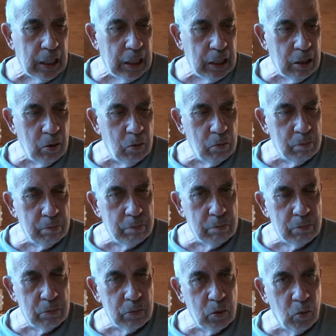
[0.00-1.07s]
You know,
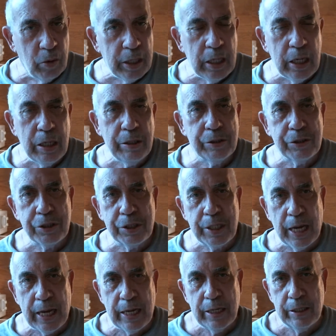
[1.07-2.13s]
we need to
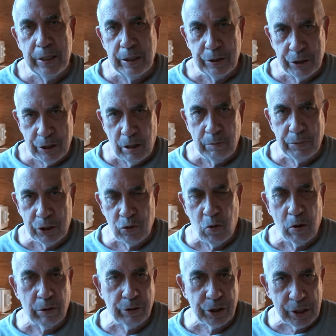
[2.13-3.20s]
stand in some
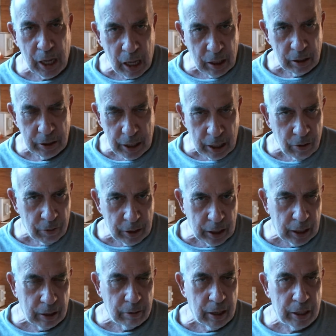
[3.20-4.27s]
sort of
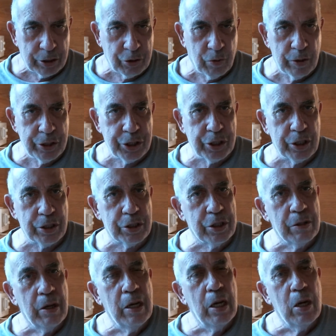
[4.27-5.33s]
solidarity as
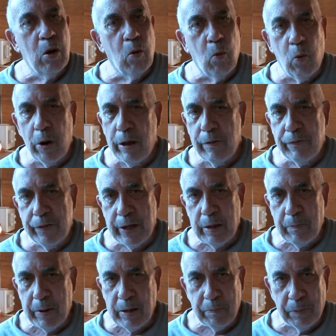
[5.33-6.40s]
Christians with the
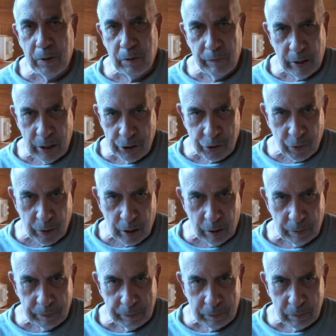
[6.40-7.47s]
people of Israel.
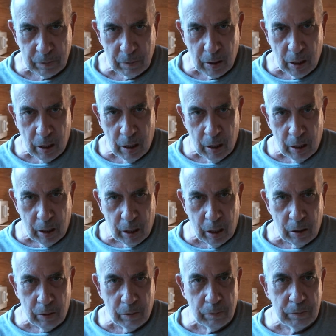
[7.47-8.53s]
You
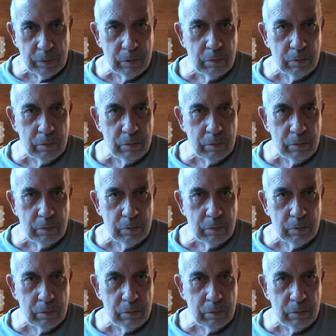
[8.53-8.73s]
know,